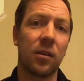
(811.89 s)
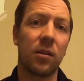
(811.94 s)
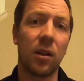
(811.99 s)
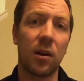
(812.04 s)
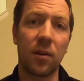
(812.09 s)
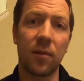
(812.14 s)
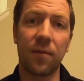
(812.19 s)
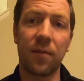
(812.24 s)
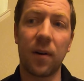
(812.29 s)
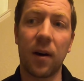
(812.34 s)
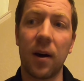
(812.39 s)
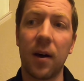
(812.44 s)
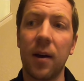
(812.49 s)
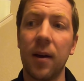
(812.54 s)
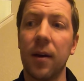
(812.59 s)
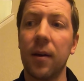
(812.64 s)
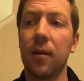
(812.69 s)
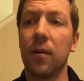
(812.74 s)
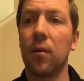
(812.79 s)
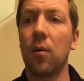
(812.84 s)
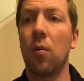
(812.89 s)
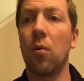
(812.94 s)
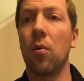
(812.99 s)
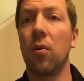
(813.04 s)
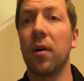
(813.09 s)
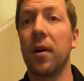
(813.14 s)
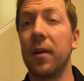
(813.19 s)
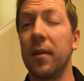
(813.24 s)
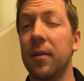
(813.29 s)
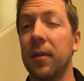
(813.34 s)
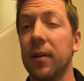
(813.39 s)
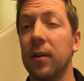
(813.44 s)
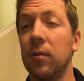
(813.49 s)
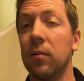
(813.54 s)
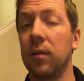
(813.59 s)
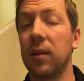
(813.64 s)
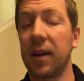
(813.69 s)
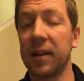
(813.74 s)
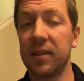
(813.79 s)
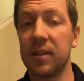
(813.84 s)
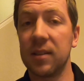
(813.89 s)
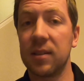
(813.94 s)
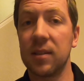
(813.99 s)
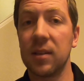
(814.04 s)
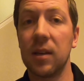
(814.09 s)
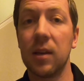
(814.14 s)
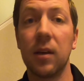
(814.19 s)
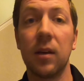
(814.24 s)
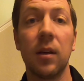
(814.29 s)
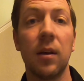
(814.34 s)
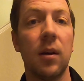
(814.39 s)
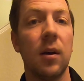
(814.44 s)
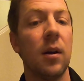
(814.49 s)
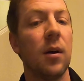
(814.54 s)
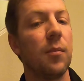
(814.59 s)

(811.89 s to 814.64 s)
clarify or anything you'd like to see,